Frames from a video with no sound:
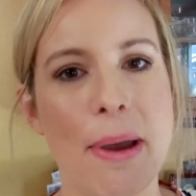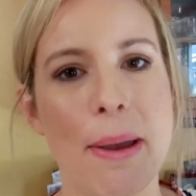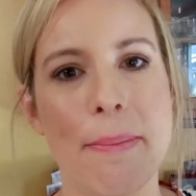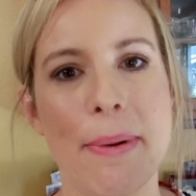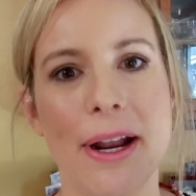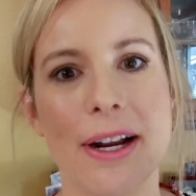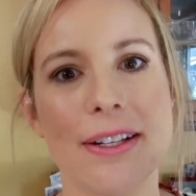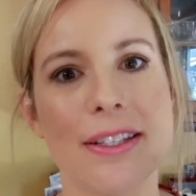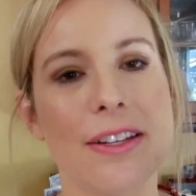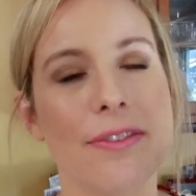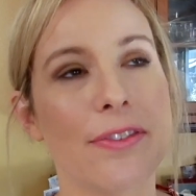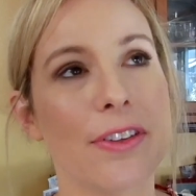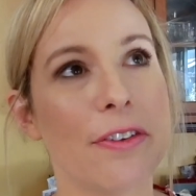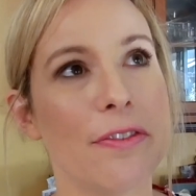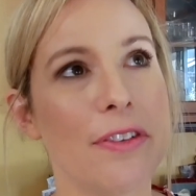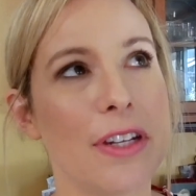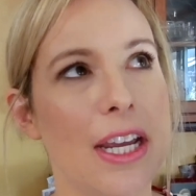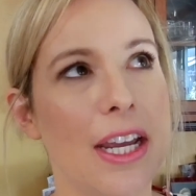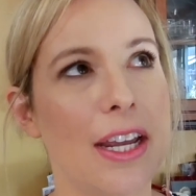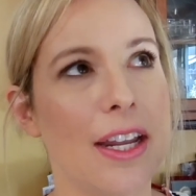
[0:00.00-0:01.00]
My parents have
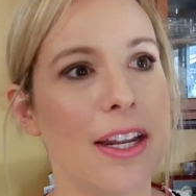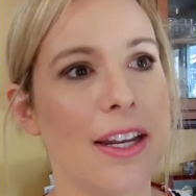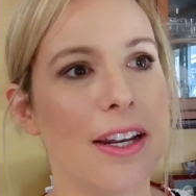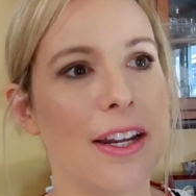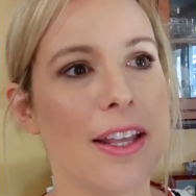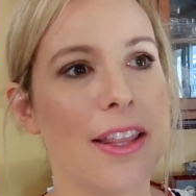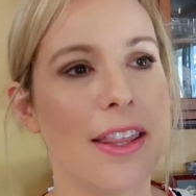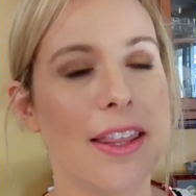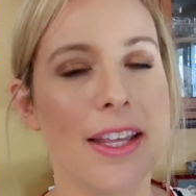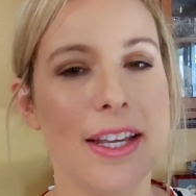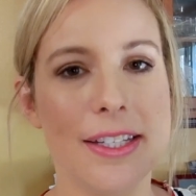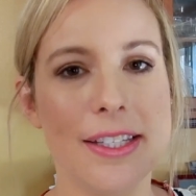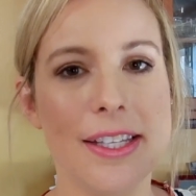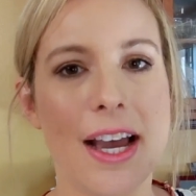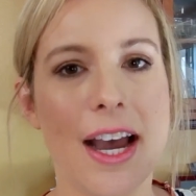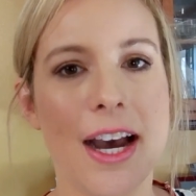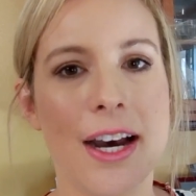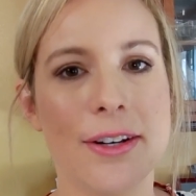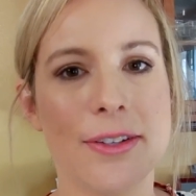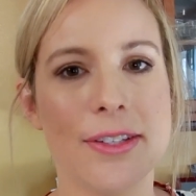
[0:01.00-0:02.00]
lived in this
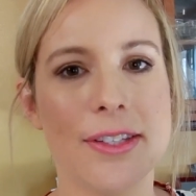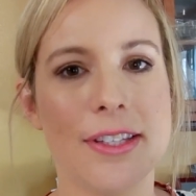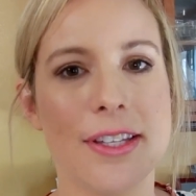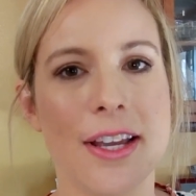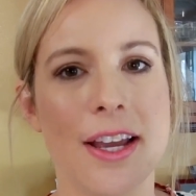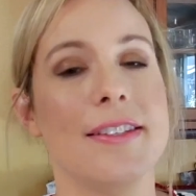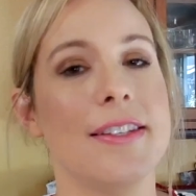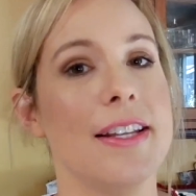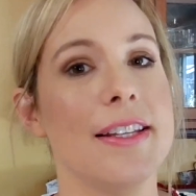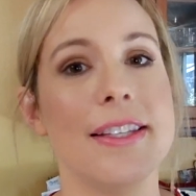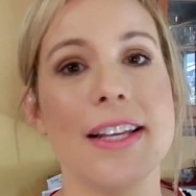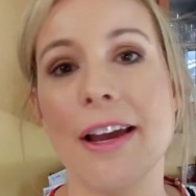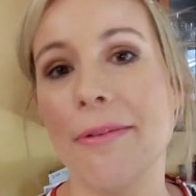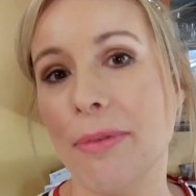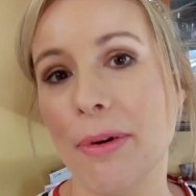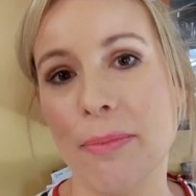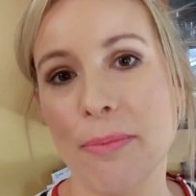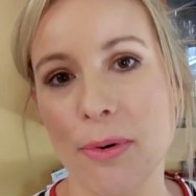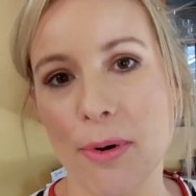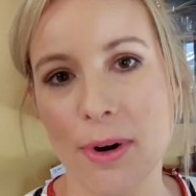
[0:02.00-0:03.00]
house since
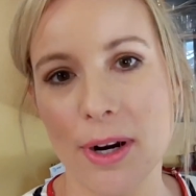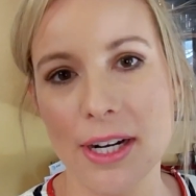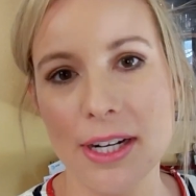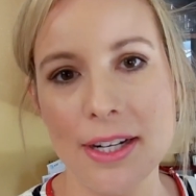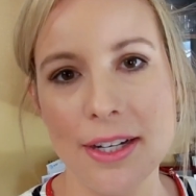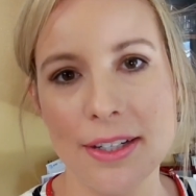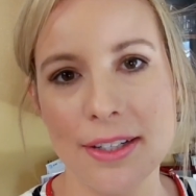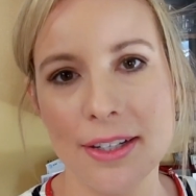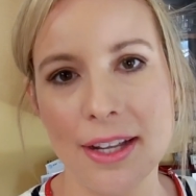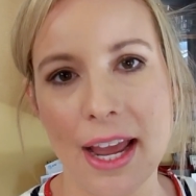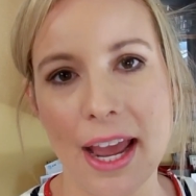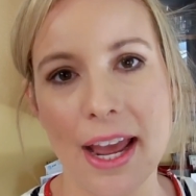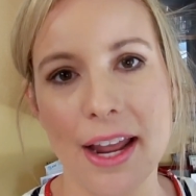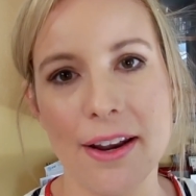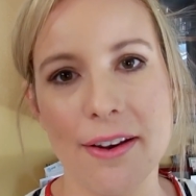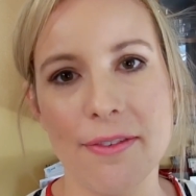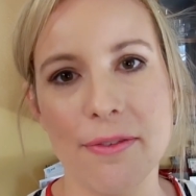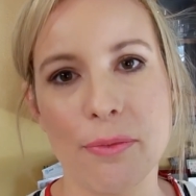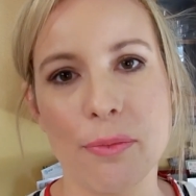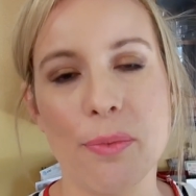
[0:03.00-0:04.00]
I've been born
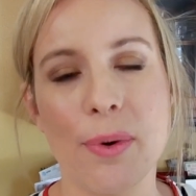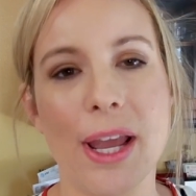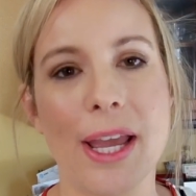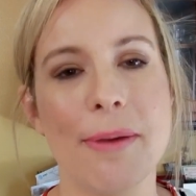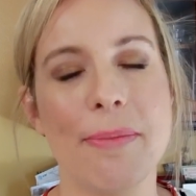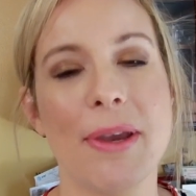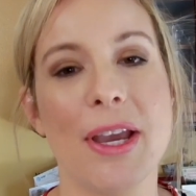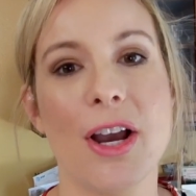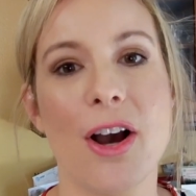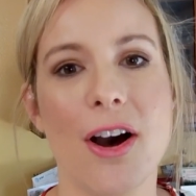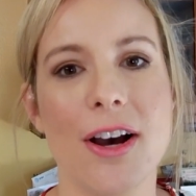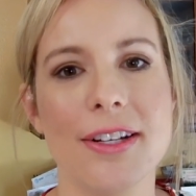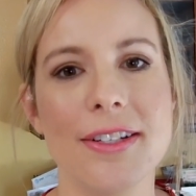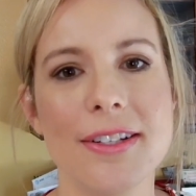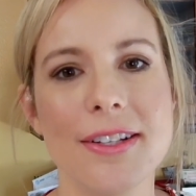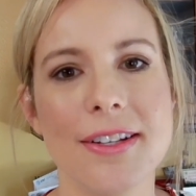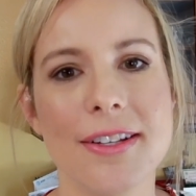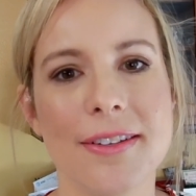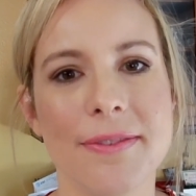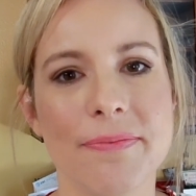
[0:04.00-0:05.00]
and way
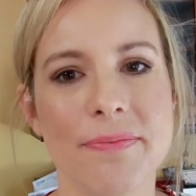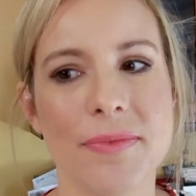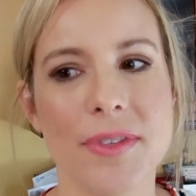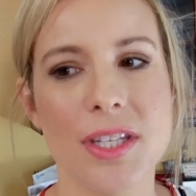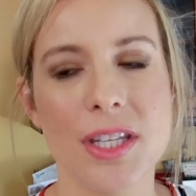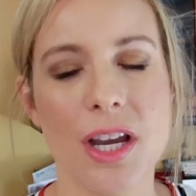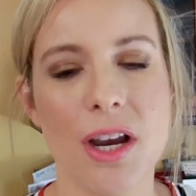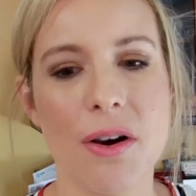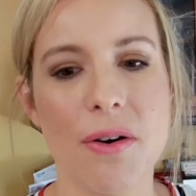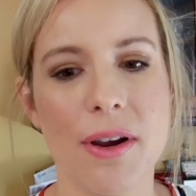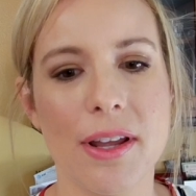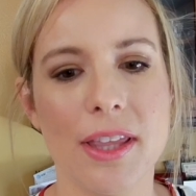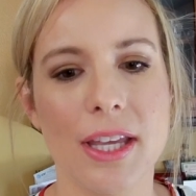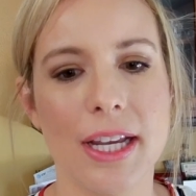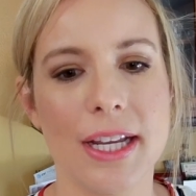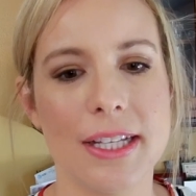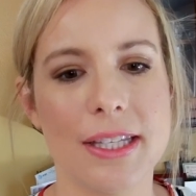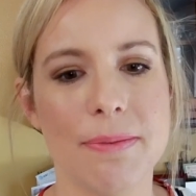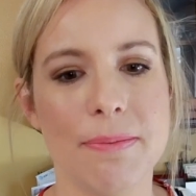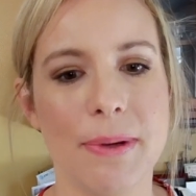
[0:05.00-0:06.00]
beyond. So I
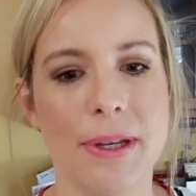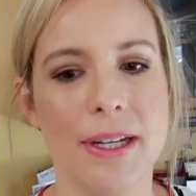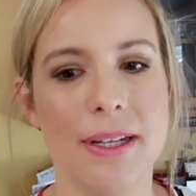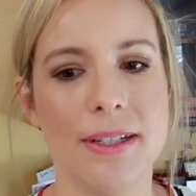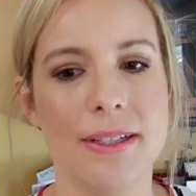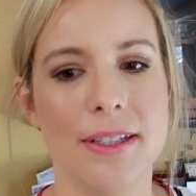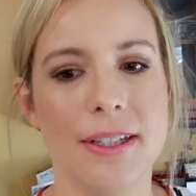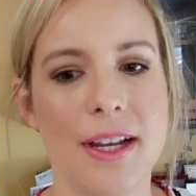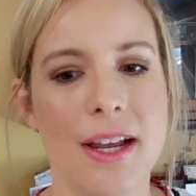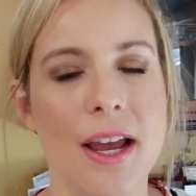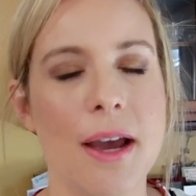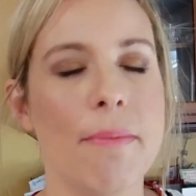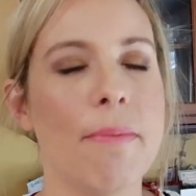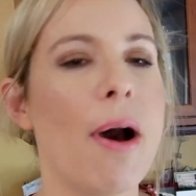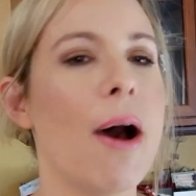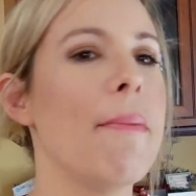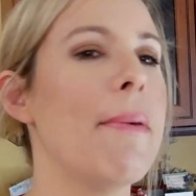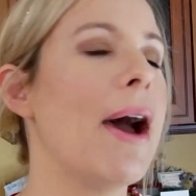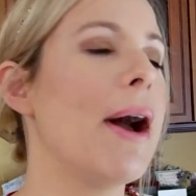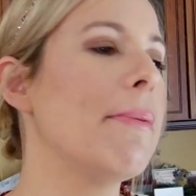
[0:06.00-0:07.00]
think it's been,
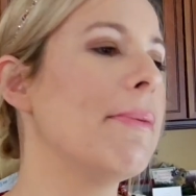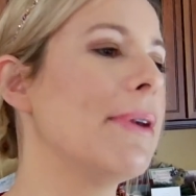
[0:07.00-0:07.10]
Mom,